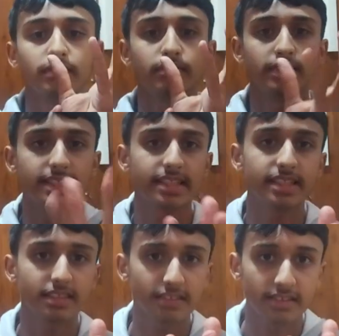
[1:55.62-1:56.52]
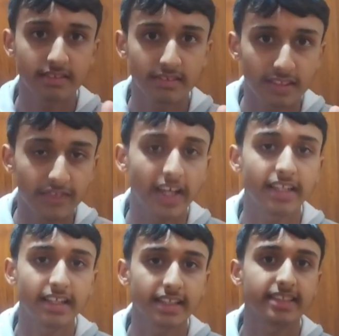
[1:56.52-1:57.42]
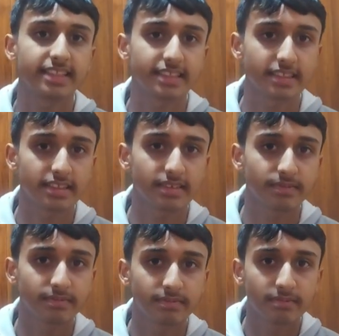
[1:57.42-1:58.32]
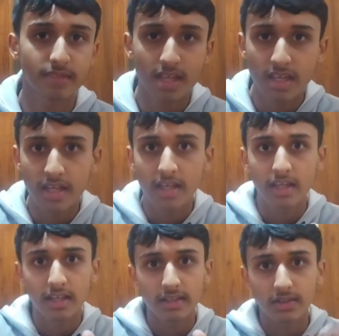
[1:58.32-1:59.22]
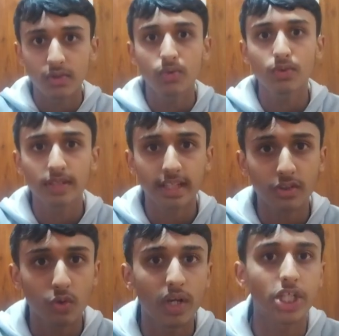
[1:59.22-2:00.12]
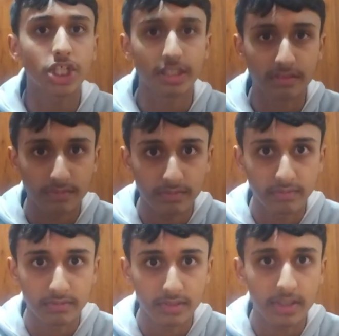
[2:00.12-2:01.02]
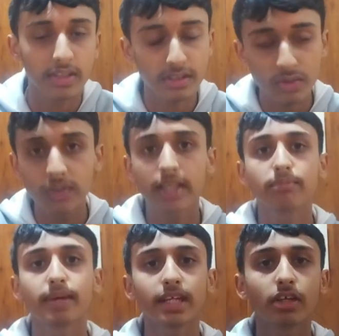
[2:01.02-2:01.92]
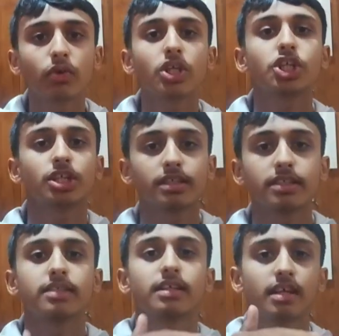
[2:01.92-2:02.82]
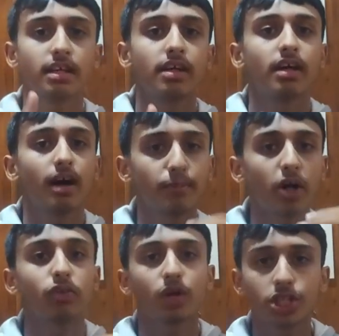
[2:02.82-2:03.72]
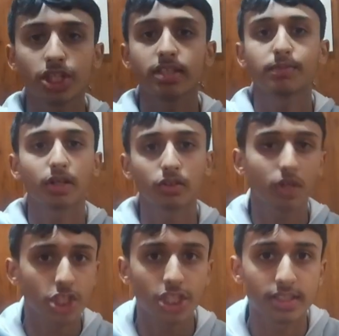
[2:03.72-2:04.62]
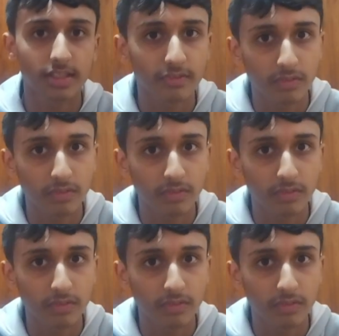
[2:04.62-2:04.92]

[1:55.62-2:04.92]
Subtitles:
this is the finite existence. You can question. You can make questions upon questions upon questions